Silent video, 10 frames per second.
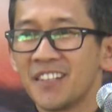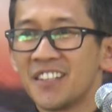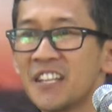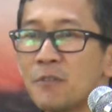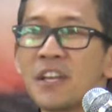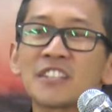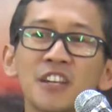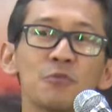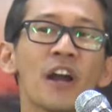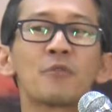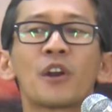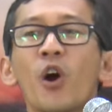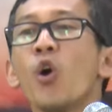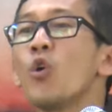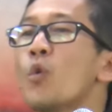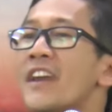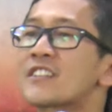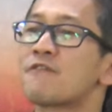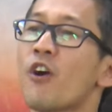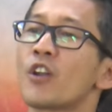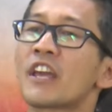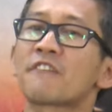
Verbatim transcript: The reason why we're always falling